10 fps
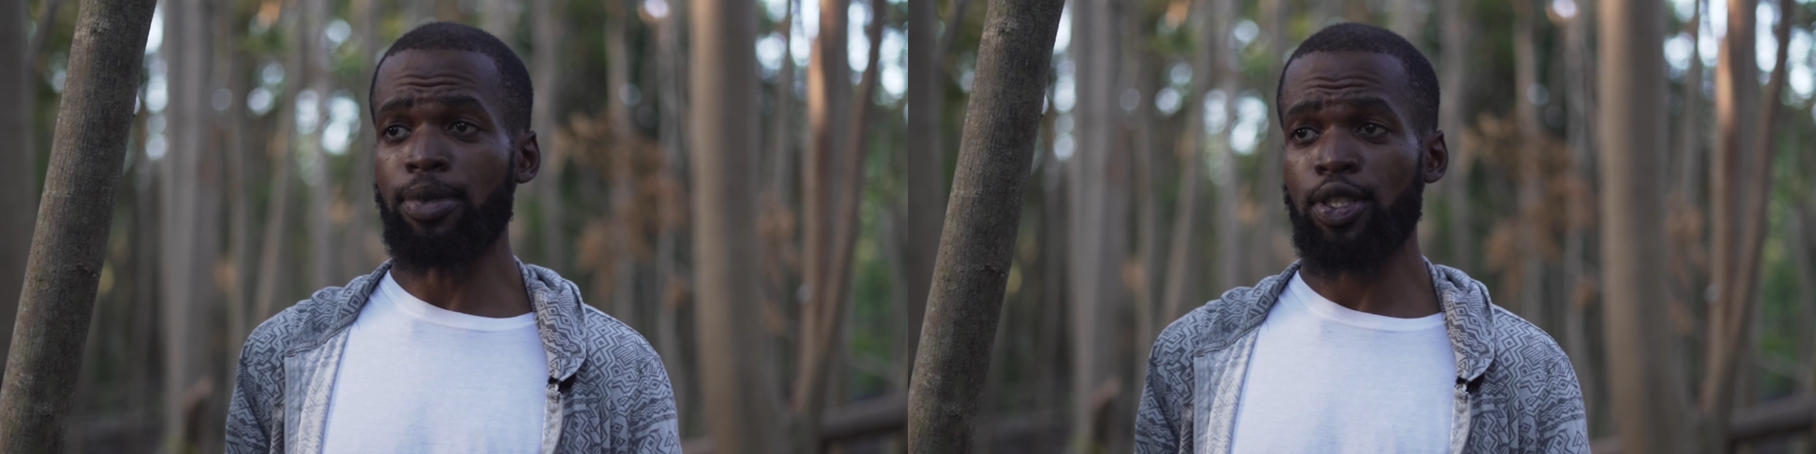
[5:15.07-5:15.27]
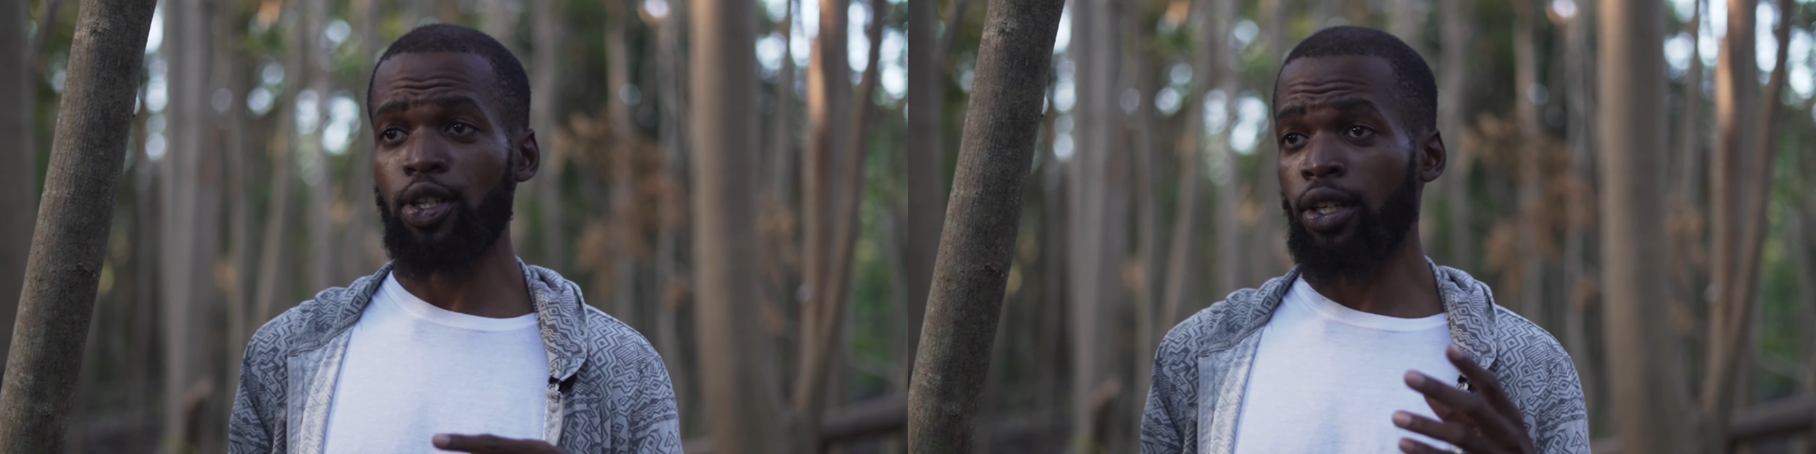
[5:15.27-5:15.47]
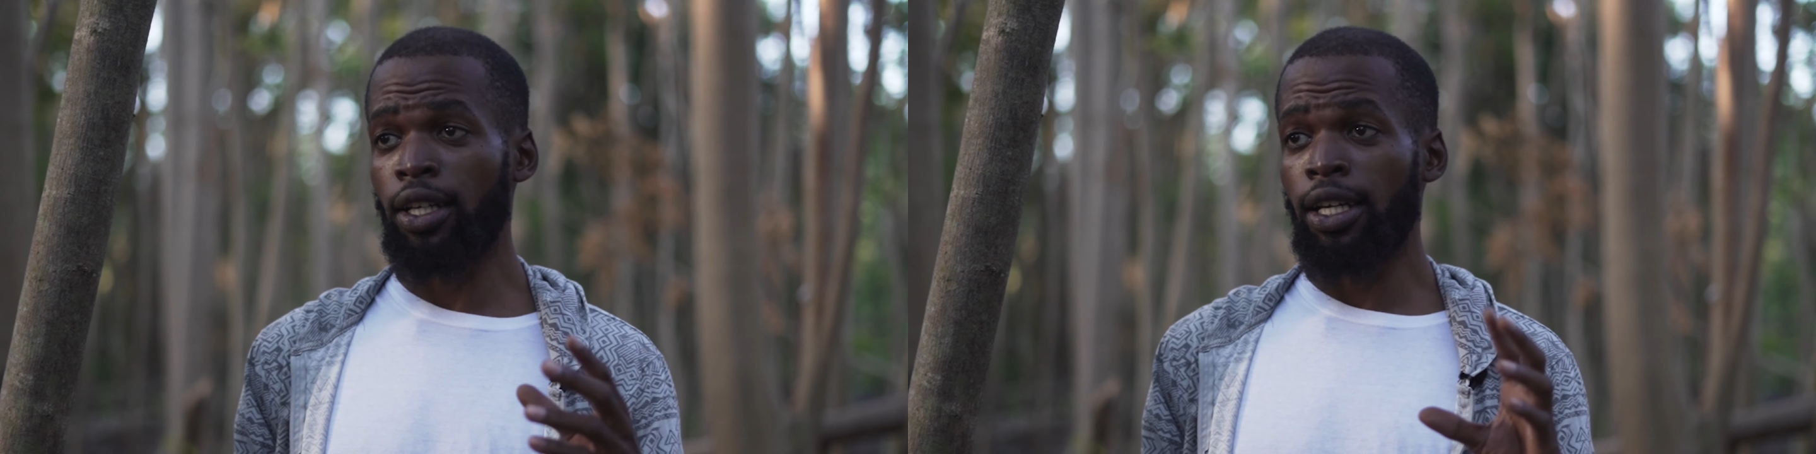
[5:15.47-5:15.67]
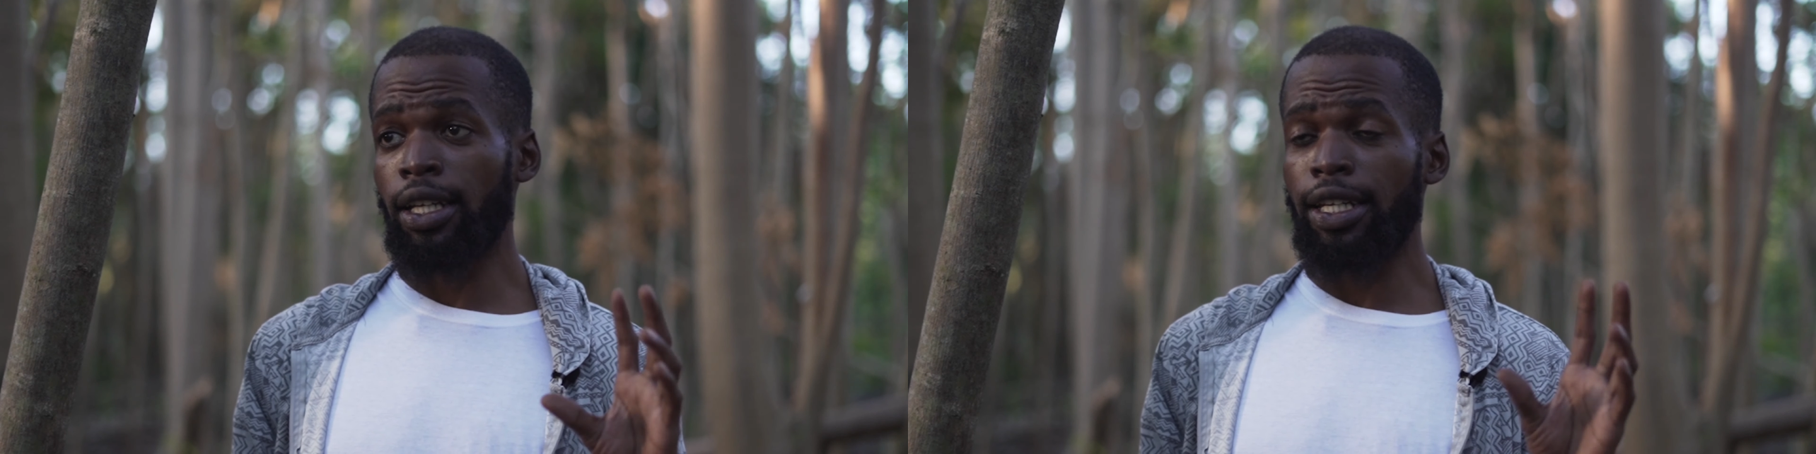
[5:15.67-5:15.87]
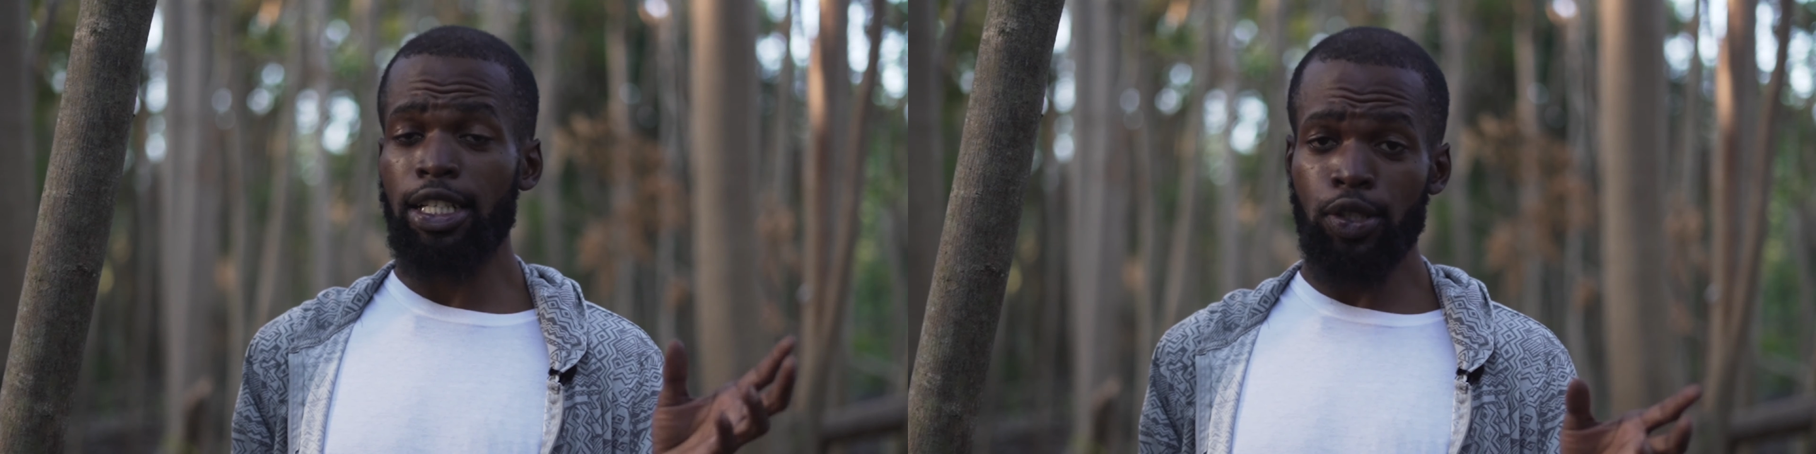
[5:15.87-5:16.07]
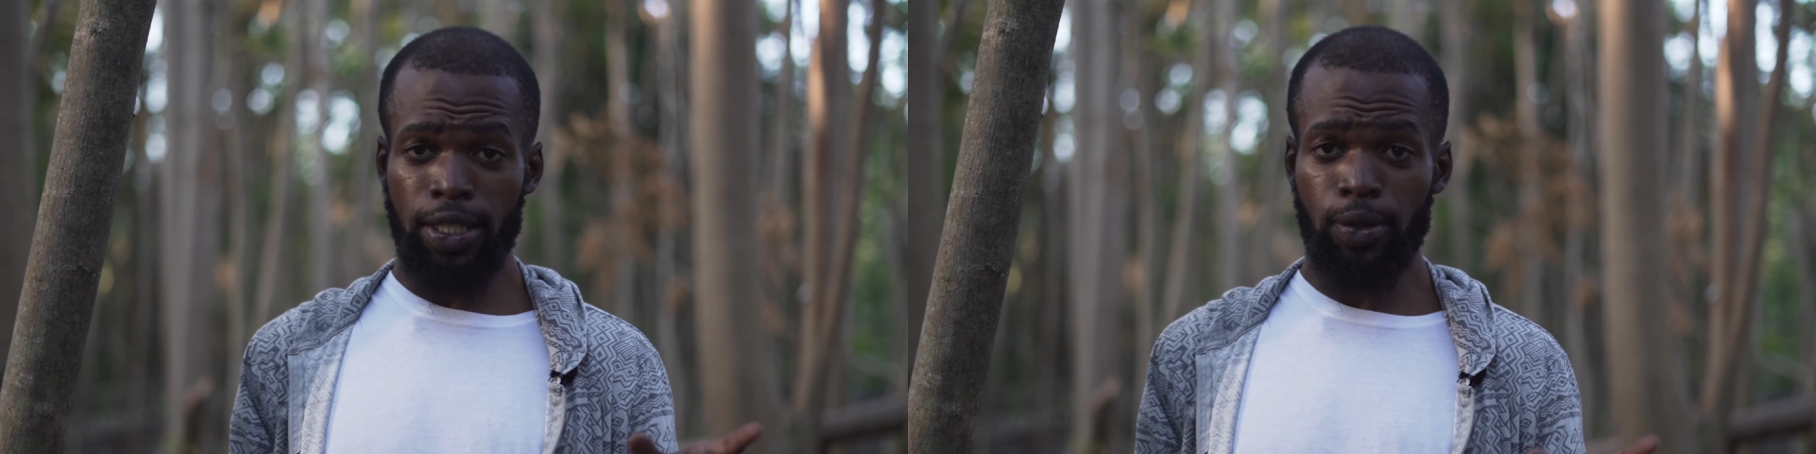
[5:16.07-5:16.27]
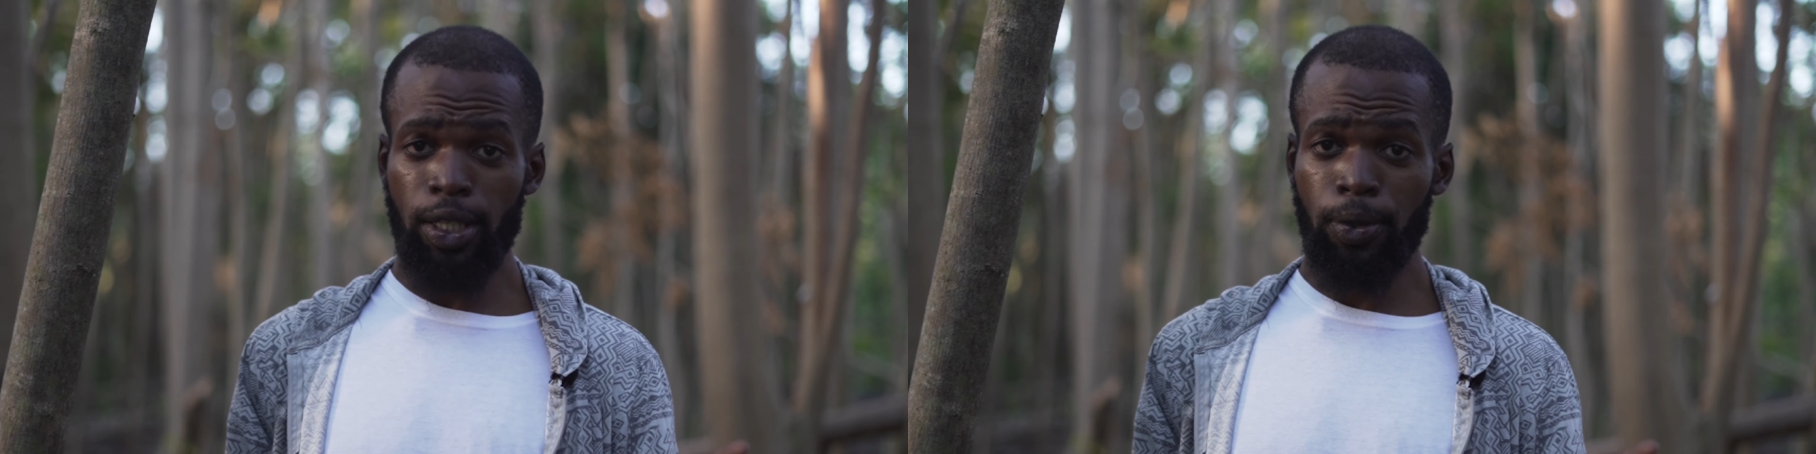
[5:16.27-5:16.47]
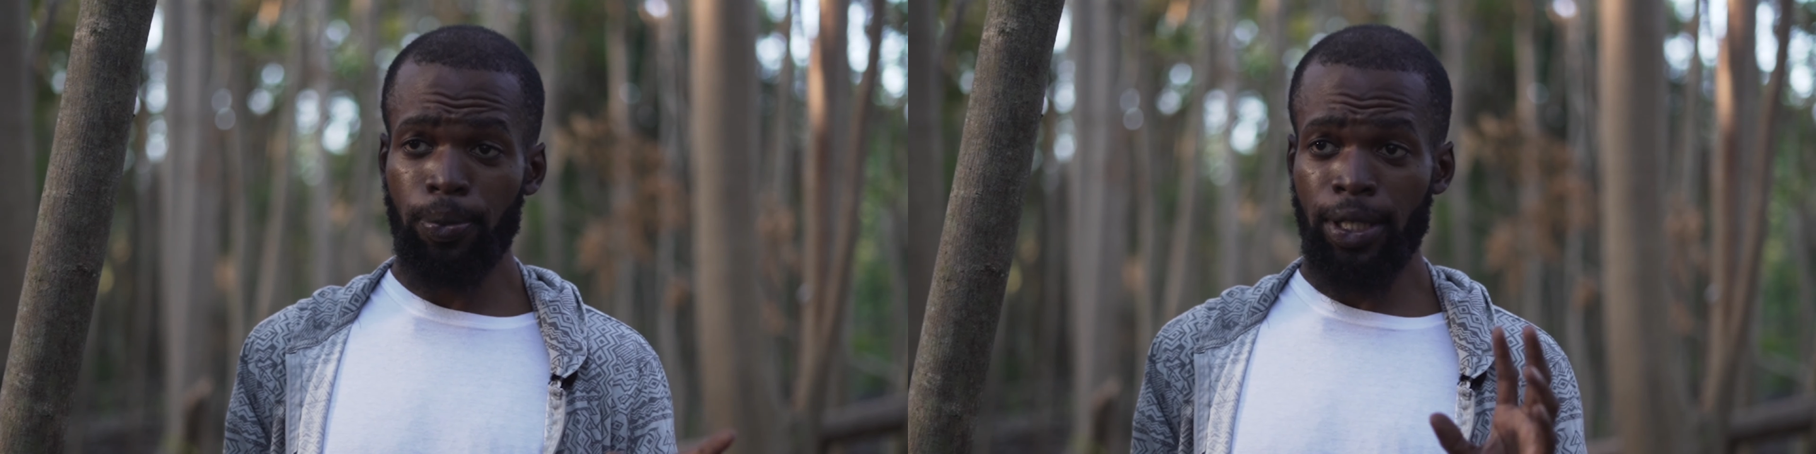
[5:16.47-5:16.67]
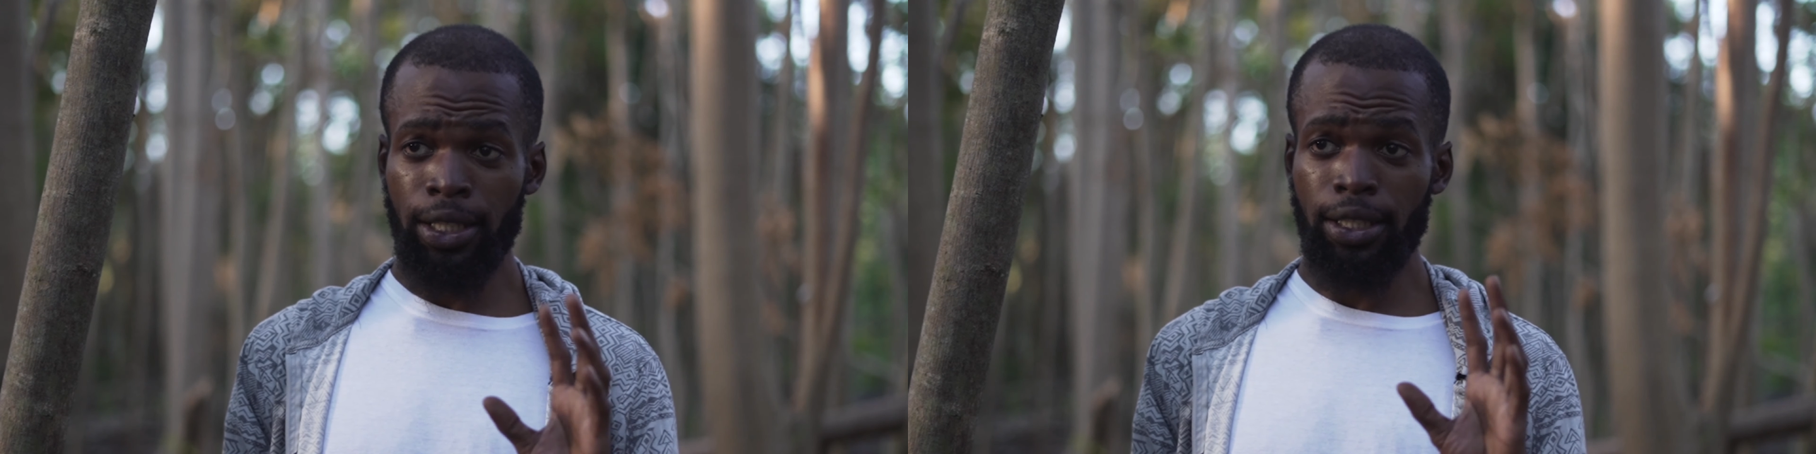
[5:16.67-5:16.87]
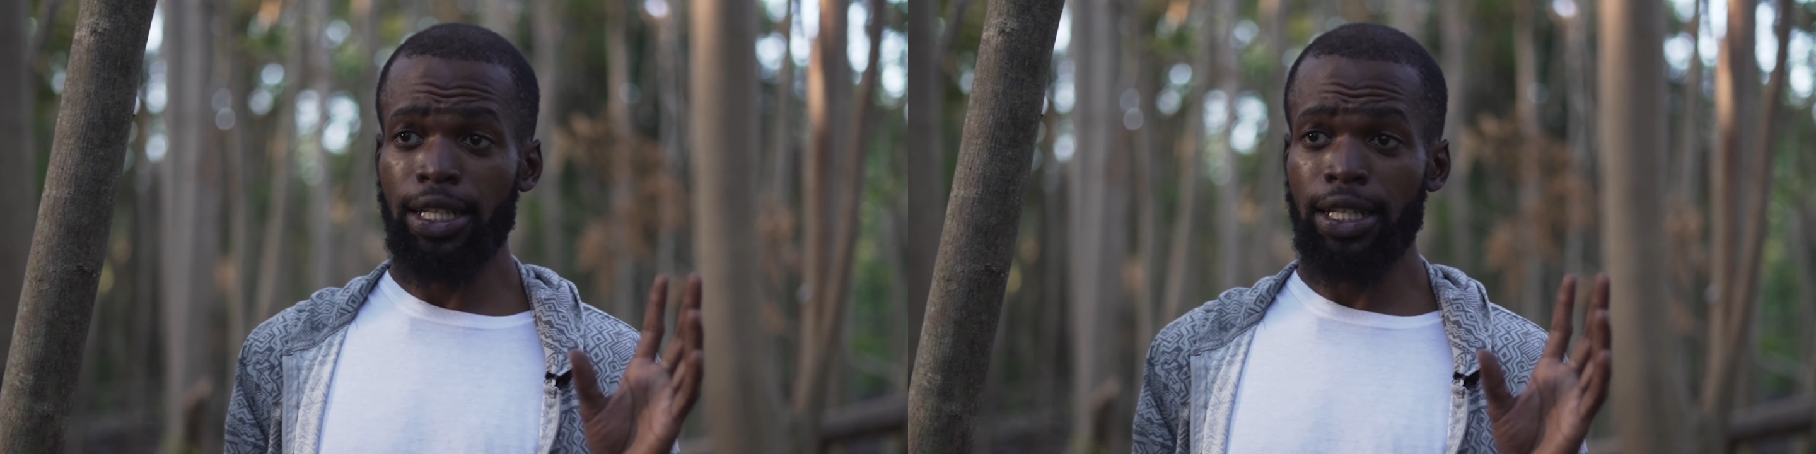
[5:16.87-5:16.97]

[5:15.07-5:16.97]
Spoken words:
So the address where you put on it,